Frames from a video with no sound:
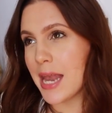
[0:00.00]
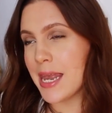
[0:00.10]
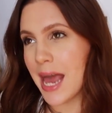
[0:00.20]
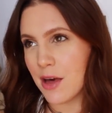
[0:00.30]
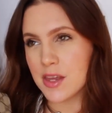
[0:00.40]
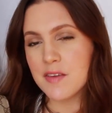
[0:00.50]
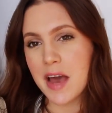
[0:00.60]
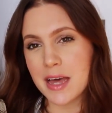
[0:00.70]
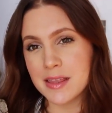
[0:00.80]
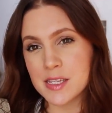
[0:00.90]
Now that I've
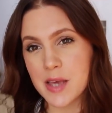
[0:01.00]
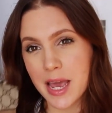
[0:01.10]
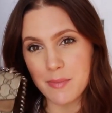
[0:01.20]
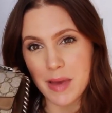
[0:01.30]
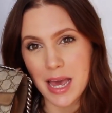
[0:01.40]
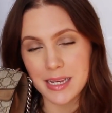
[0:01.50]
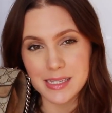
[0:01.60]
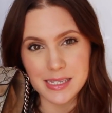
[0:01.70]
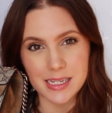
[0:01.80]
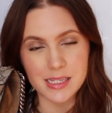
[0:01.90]
had this
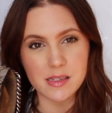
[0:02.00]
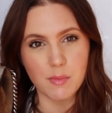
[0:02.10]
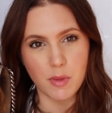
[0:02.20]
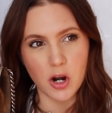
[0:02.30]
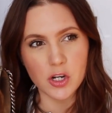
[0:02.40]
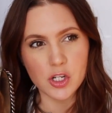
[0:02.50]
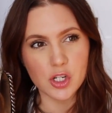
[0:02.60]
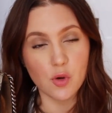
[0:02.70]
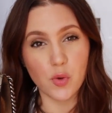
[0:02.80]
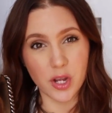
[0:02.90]
handbag since
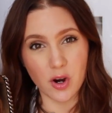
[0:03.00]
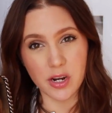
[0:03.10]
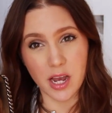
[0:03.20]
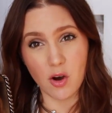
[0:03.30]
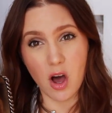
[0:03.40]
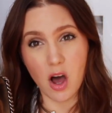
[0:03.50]
March, we are now